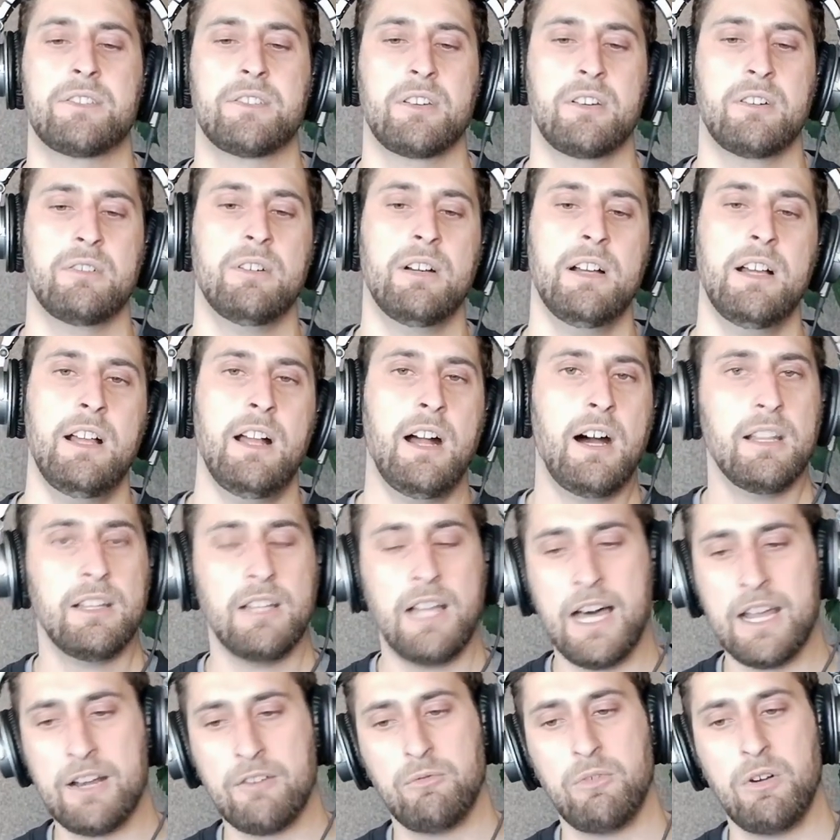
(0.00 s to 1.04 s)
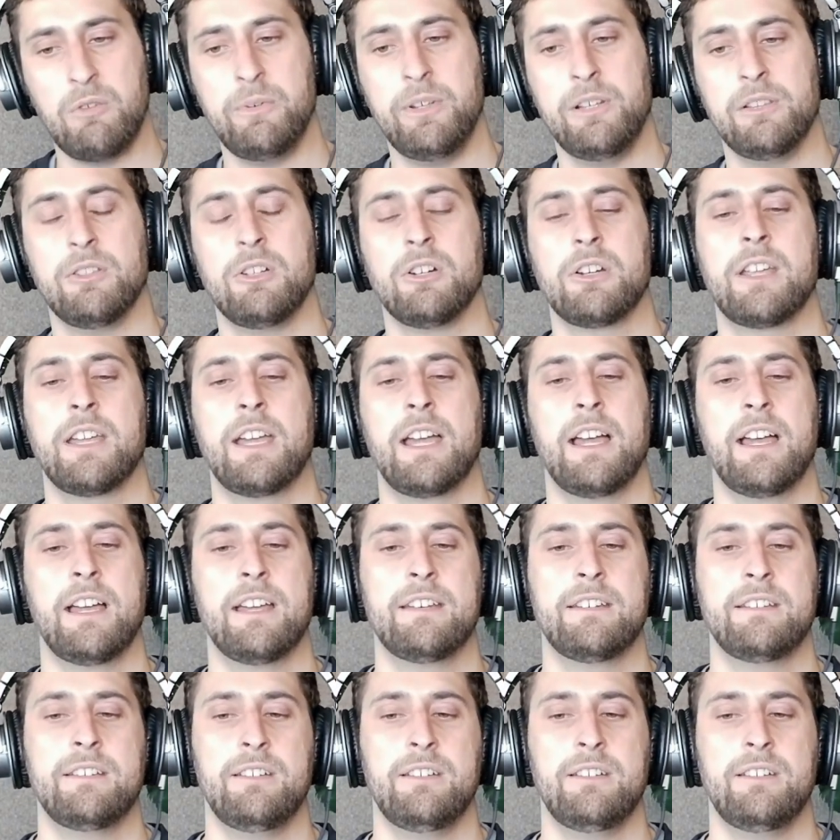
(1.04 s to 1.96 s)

So a lot of what we look at,